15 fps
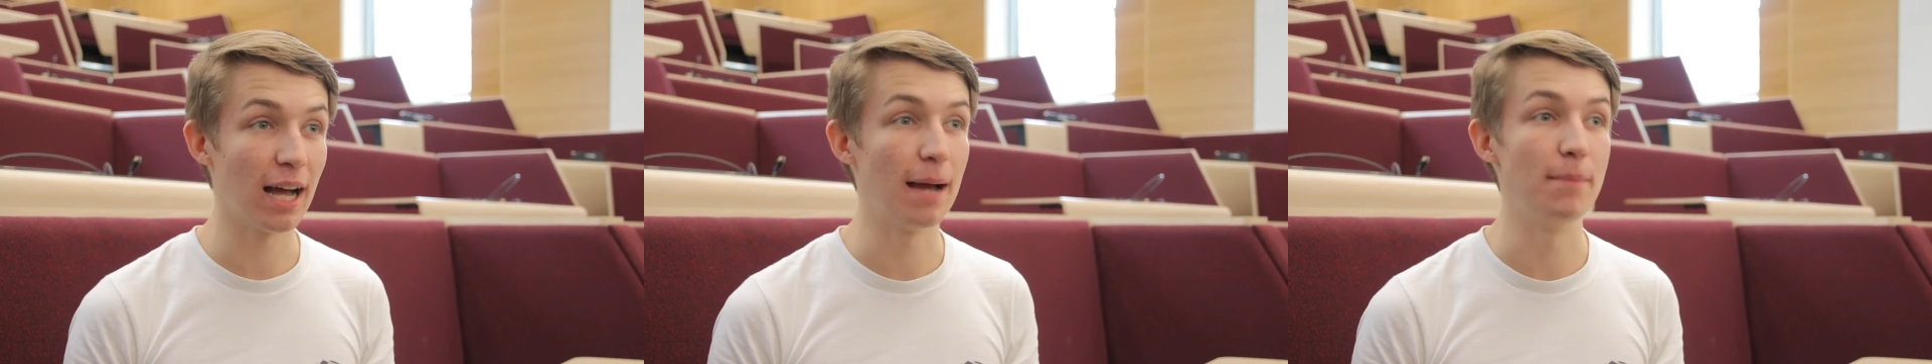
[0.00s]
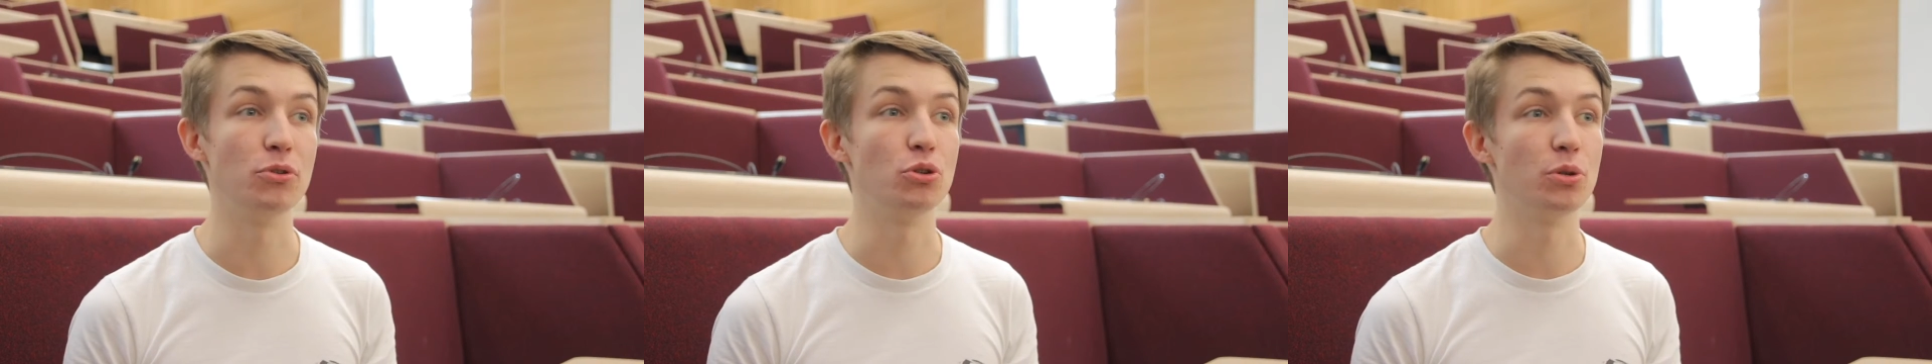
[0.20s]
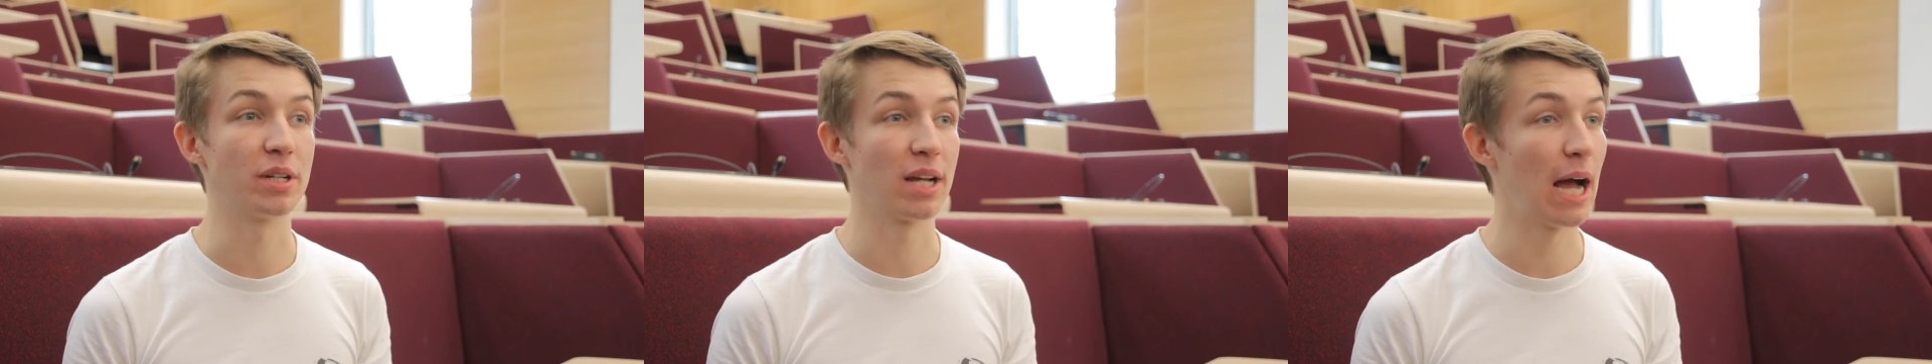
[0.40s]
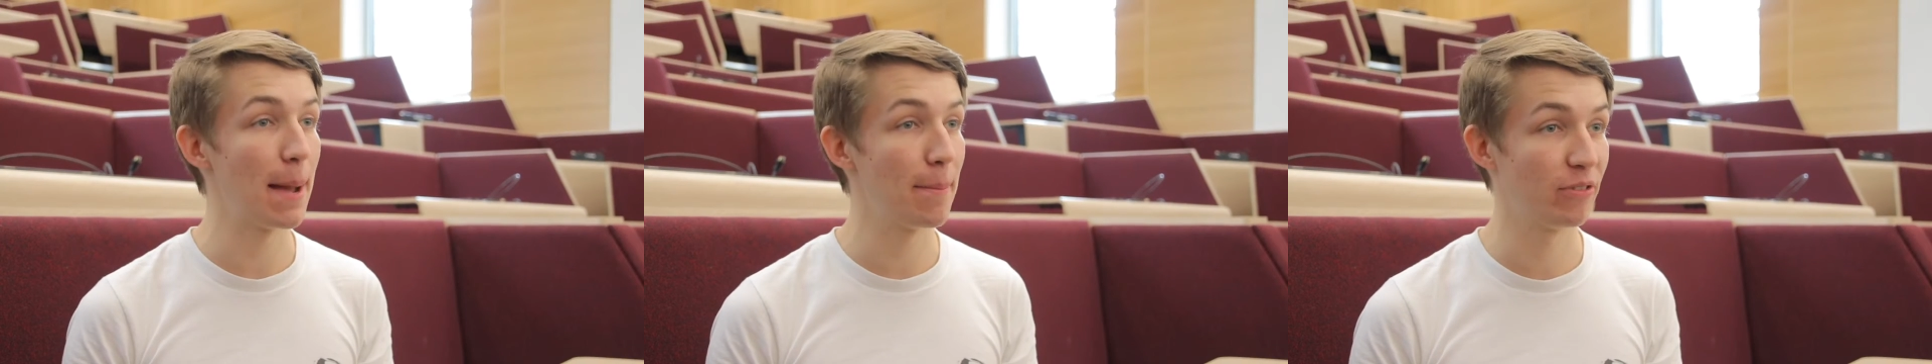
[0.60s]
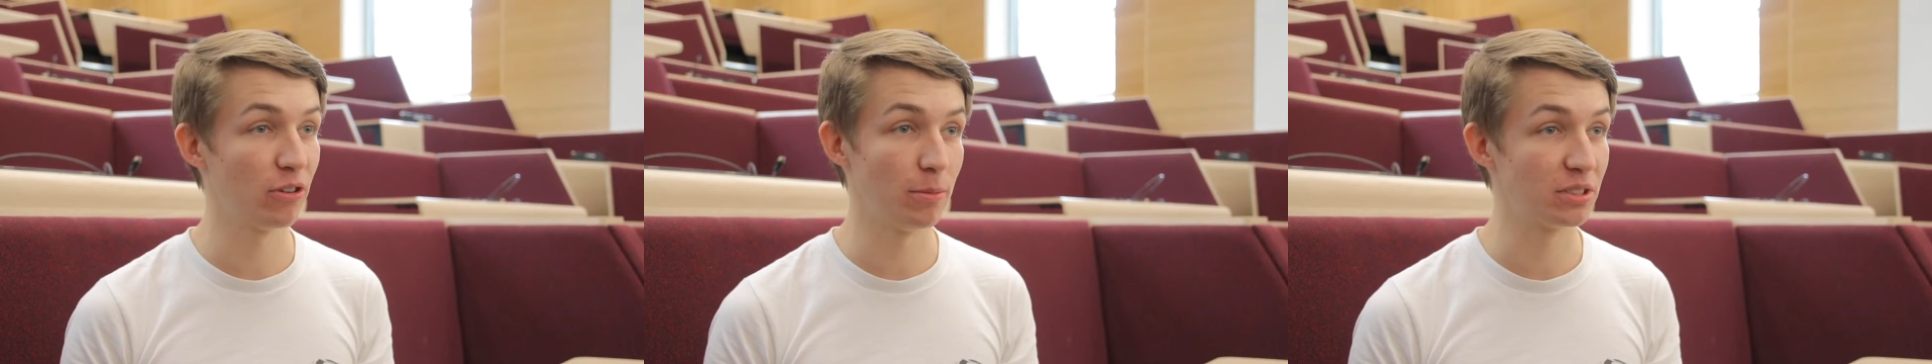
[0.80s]
I'm doing high
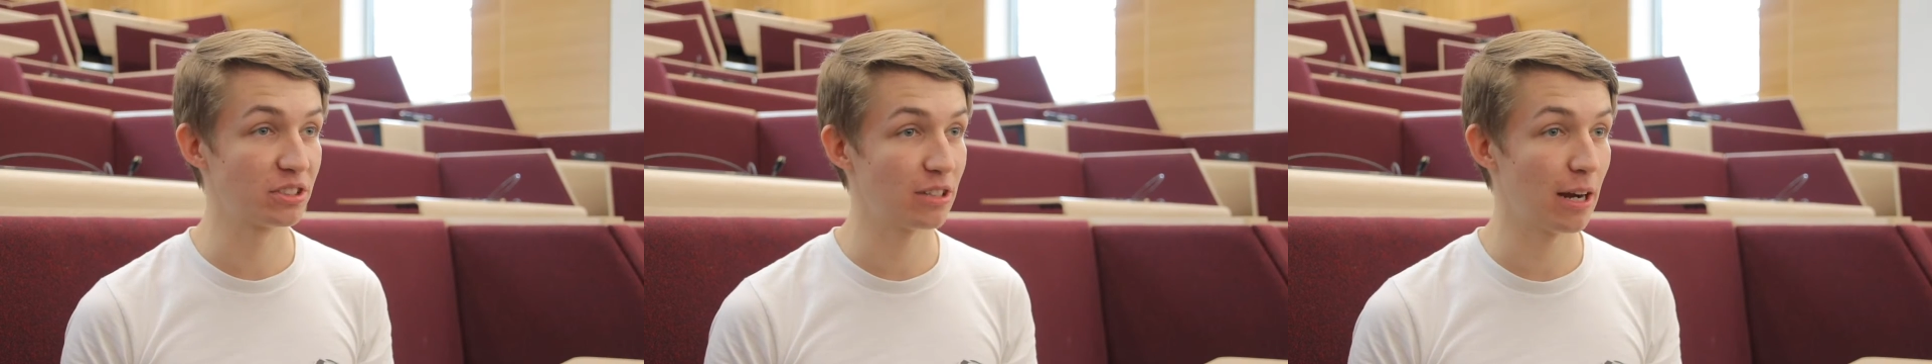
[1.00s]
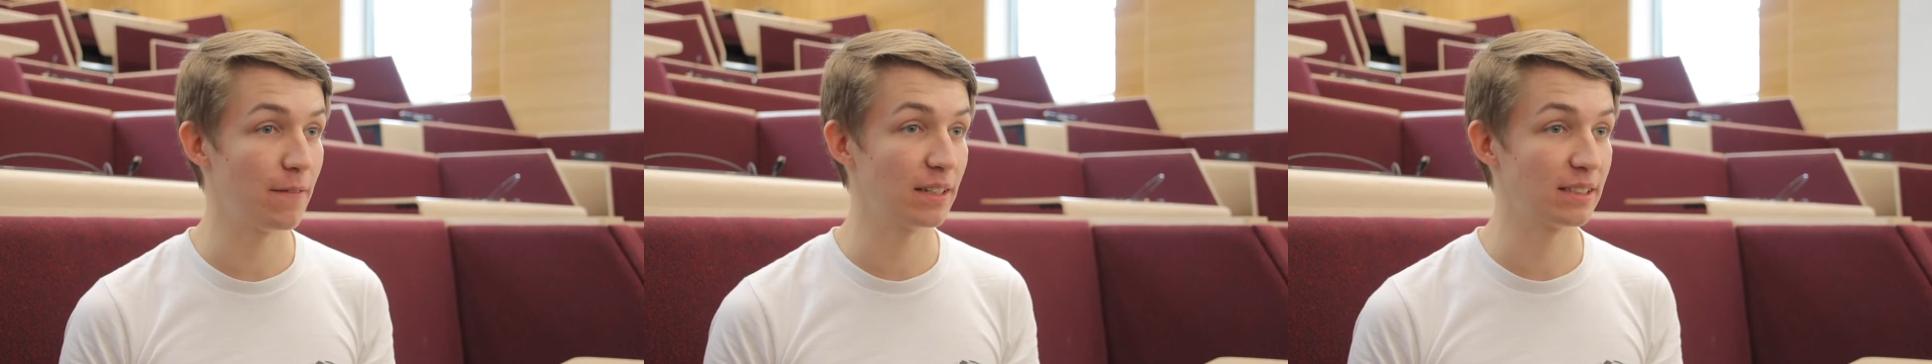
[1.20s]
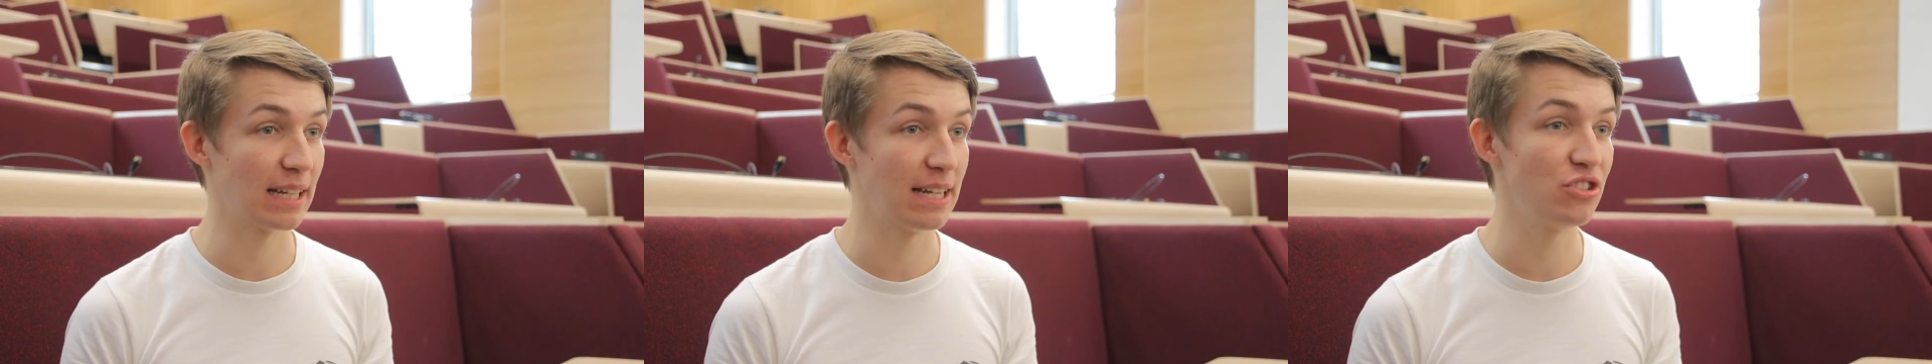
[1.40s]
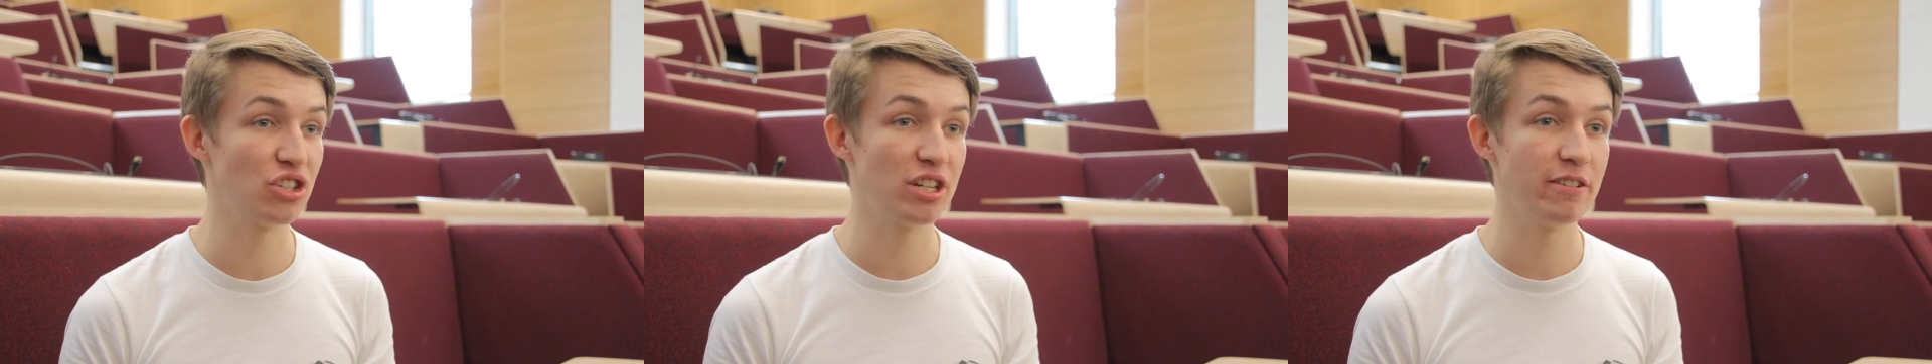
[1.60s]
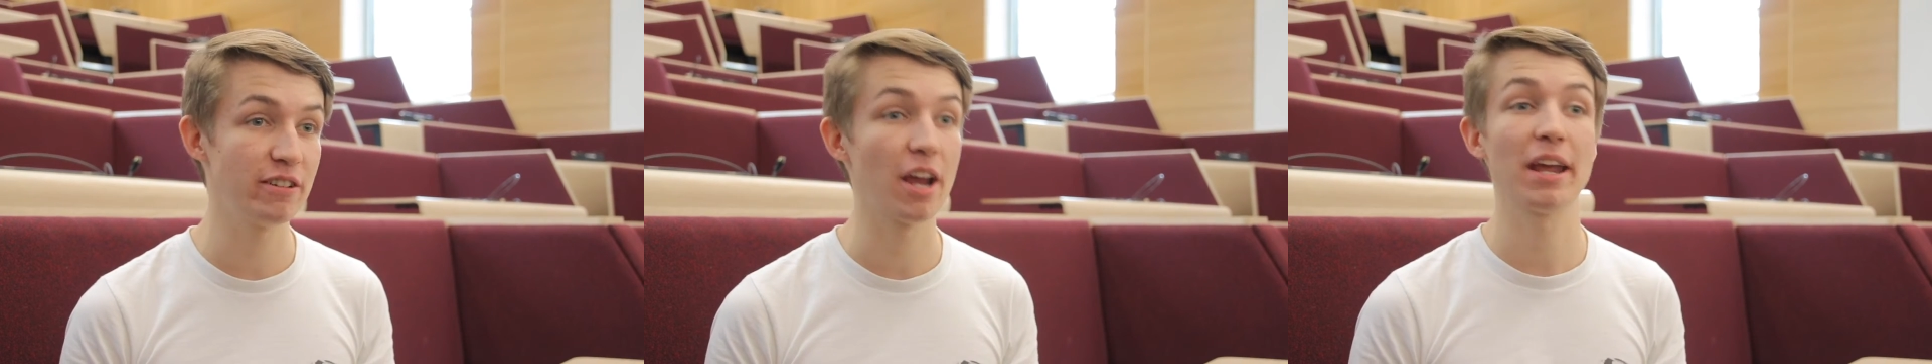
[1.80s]
performance graphics
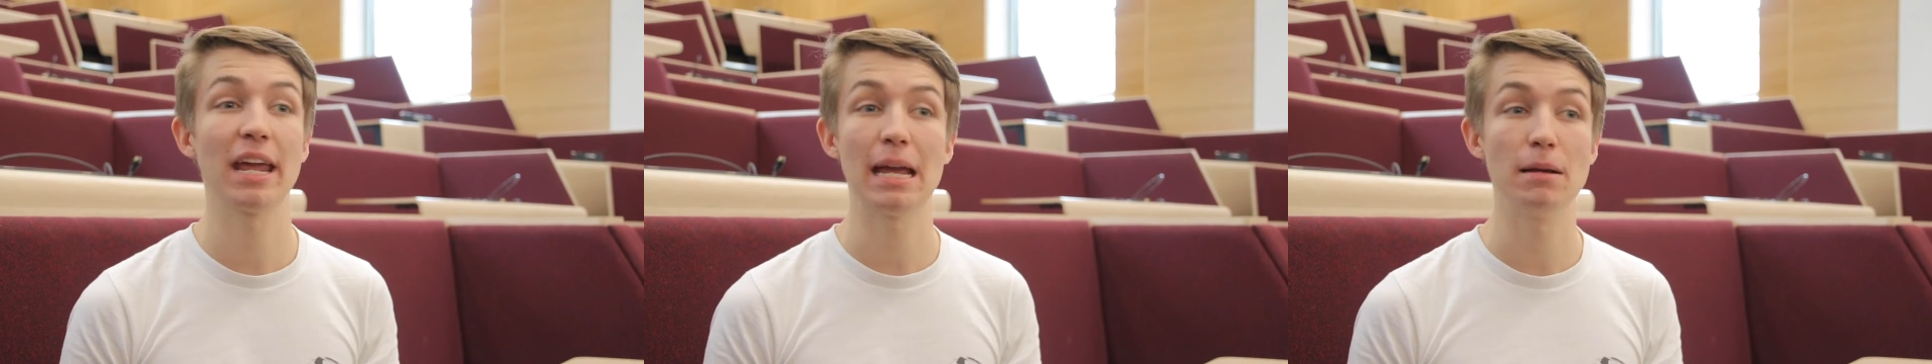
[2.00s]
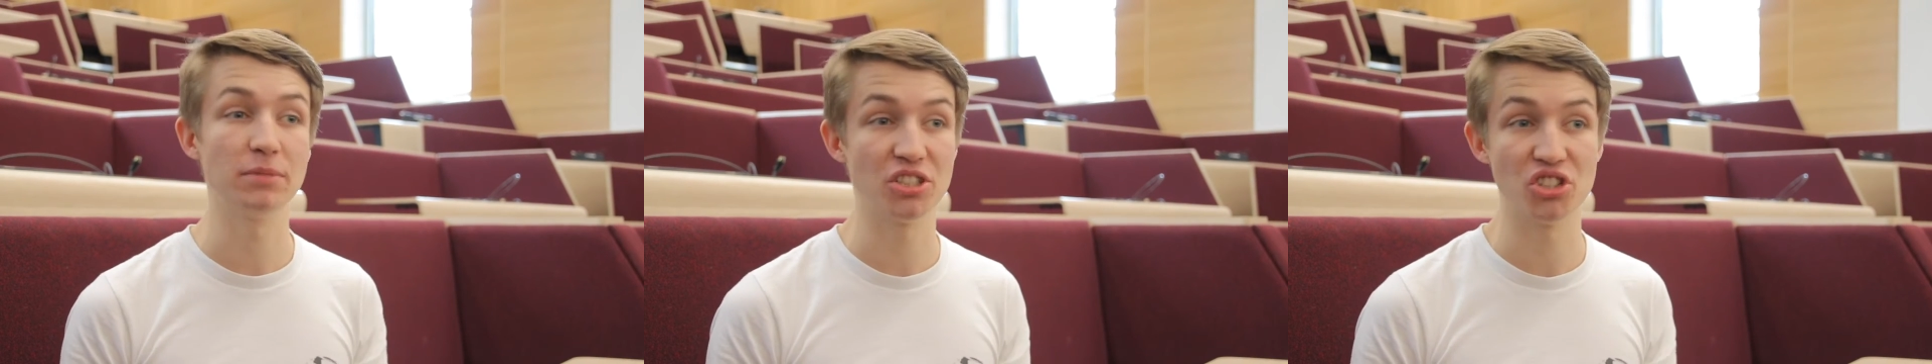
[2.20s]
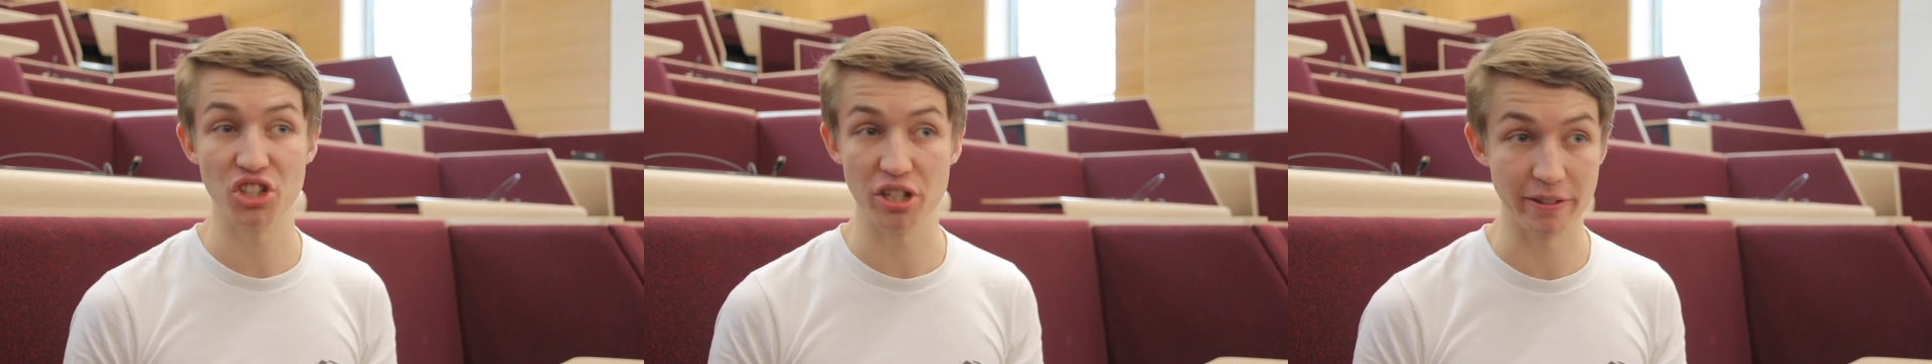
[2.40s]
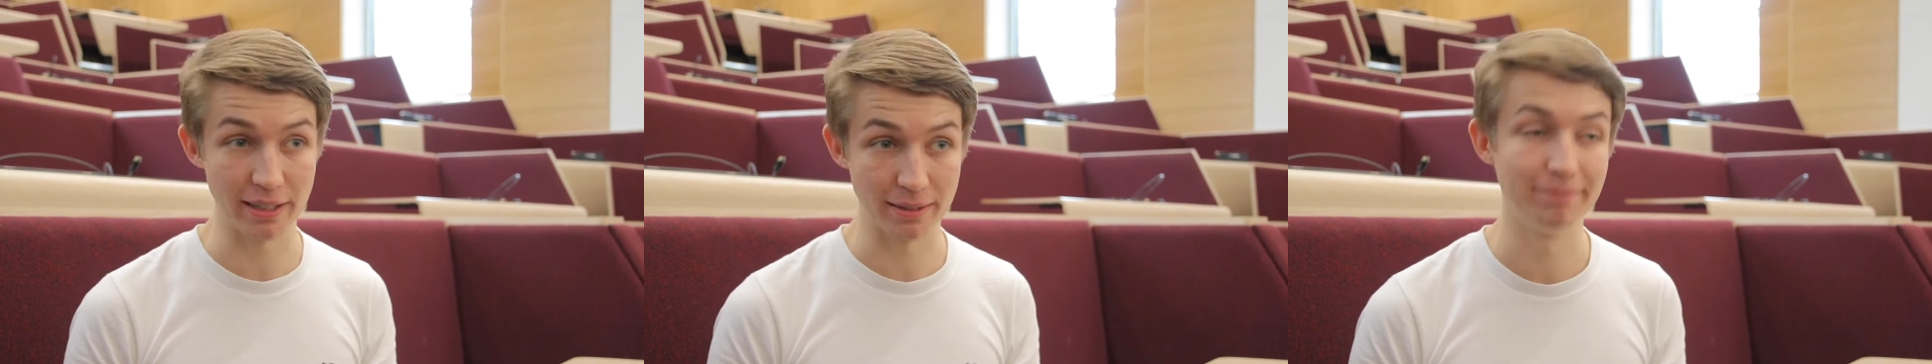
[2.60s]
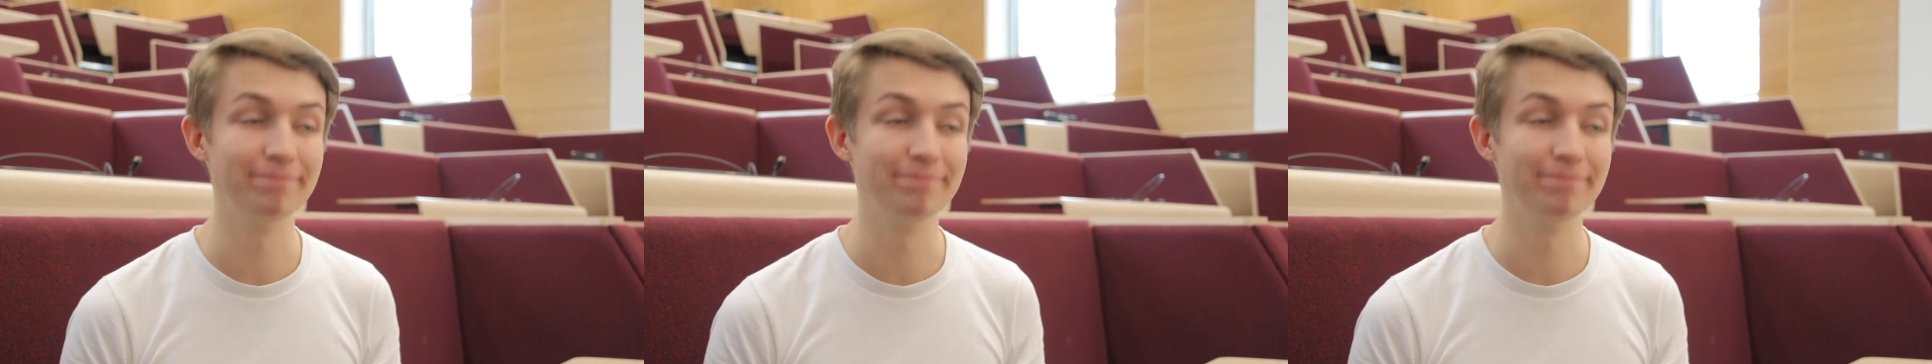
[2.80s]
engineering and games engineering.